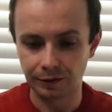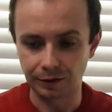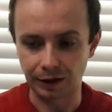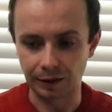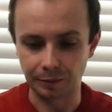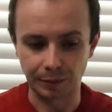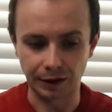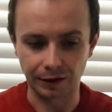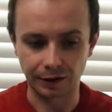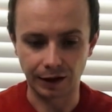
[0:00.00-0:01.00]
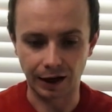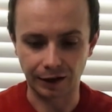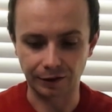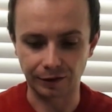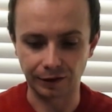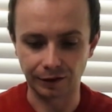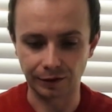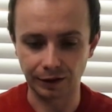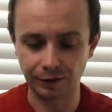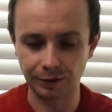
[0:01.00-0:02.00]
to get better accuracy. So
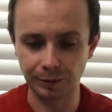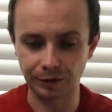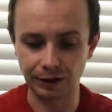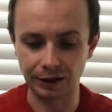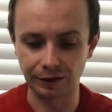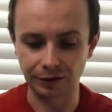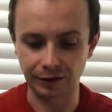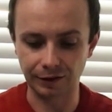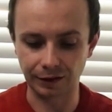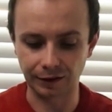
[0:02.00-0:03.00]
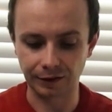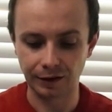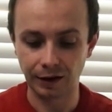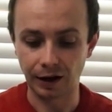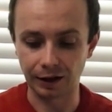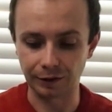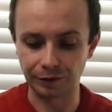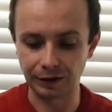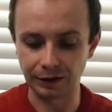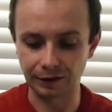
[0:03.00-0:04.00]
that's going to be really interesting on the
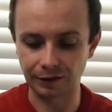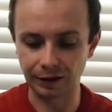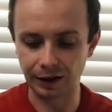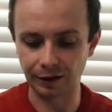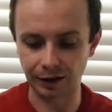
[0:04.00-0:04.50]
field to see how